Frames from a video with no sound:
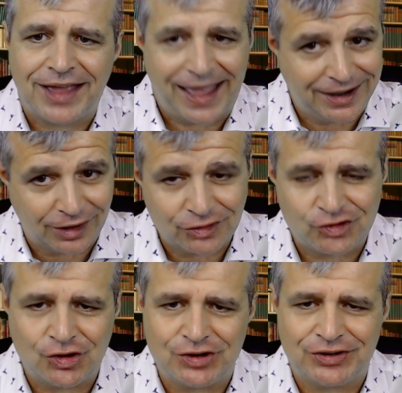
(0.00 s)
and
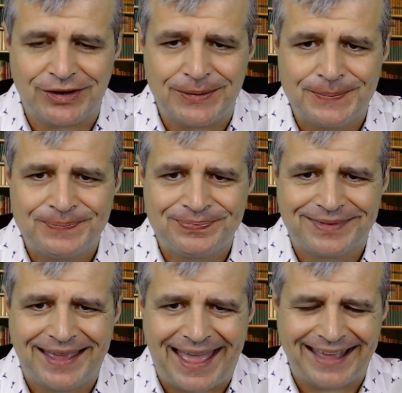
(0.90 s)
uncertainty.
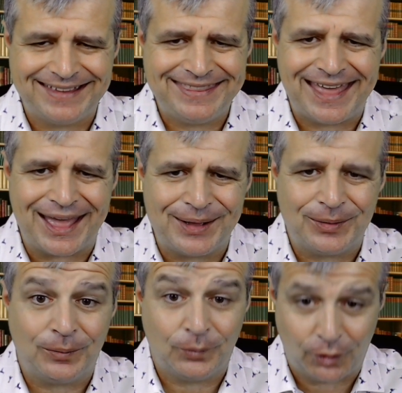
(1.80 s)
Hang in there,
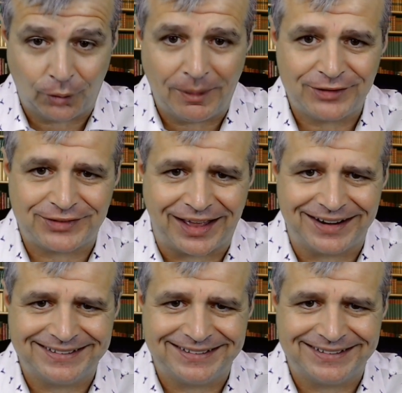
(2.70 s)
we're almost done.